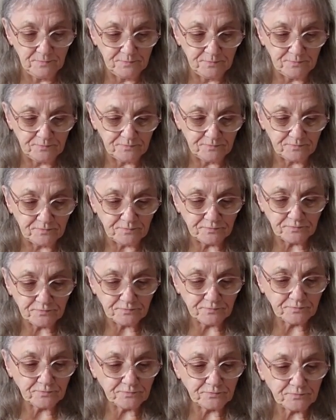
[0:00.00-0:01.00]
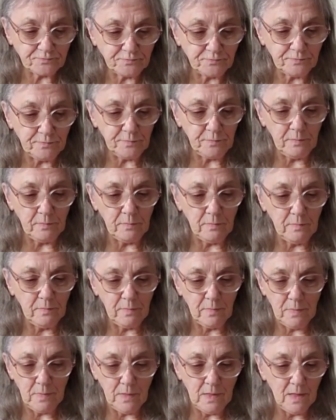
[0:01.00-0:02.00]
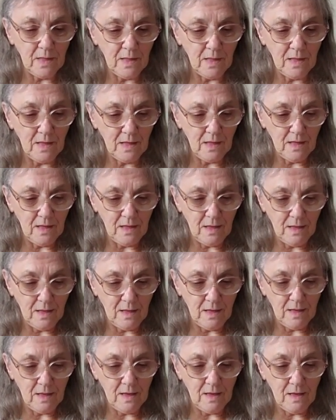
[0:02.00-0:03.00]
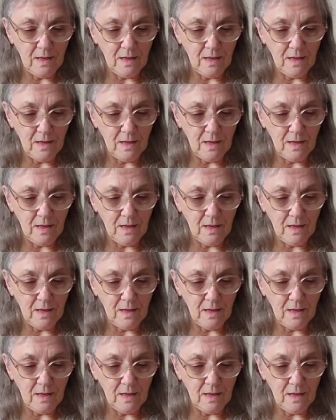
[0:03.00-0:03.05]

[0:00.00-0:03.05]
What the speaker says: No one is speaking in this clip.